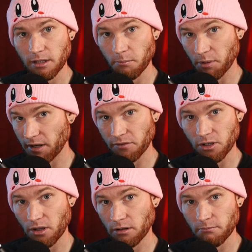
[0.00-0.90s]
But if you
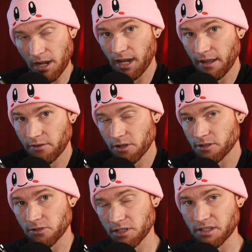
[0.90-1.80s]
don't, my life goes
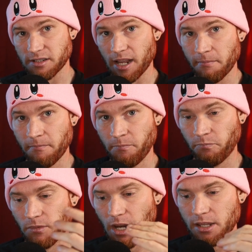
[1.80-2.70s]
on just the same.
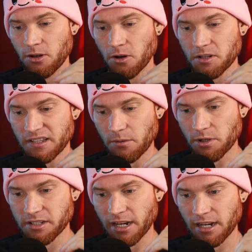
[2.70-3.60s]
You notice there
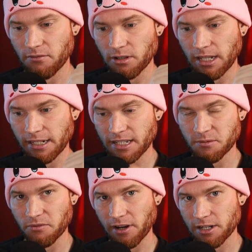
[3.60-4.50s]
wasn't any real
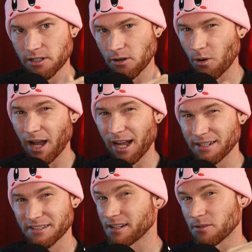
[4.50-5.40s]
desperation or
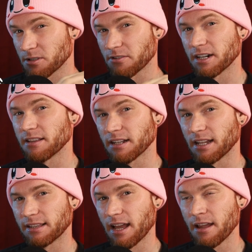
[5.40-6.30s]
hard sells or anything
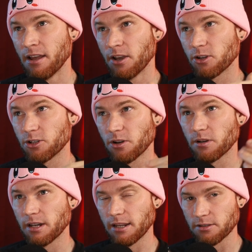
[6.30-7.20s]
like that because you
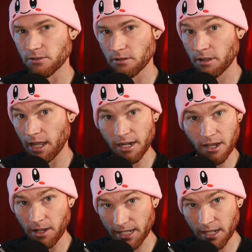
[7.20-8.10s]
don't need to. And
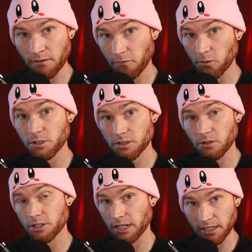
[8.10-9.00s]
now again, full
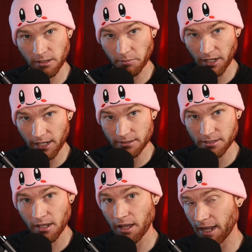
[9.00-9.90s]
disclosure, in the past,
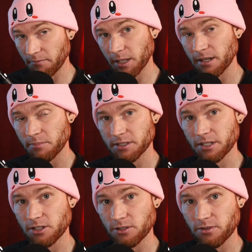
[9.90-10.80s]
I've been in
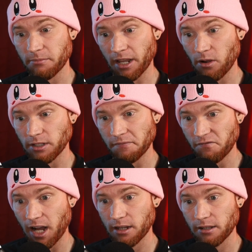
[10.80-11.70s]
positions where I'm holy
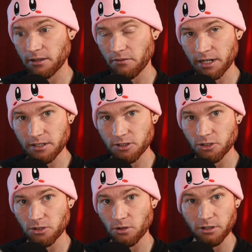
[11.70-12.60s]
fuck, the rent is
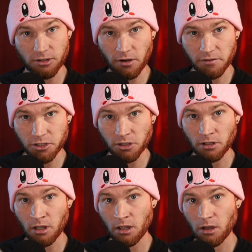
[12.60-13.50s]
due or it's overdue.
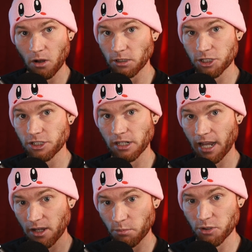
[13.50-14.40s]
Holy shit,
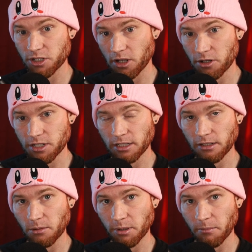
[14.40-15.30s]
I got to push the coaching a
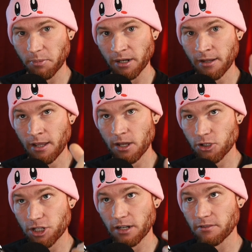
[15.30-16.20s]
little bit. But
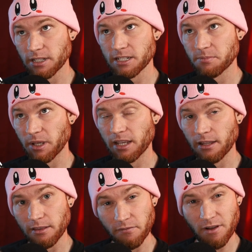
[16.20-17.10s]
generally
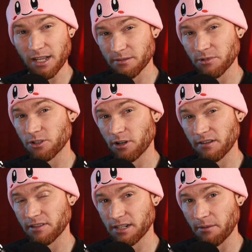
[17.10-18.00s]
speaking, the vast majority
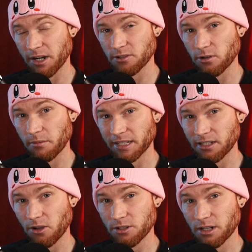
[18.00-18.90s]
of the time when I talk about the
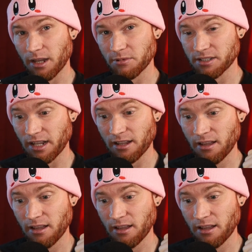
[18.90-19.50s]
coaching, I'm just I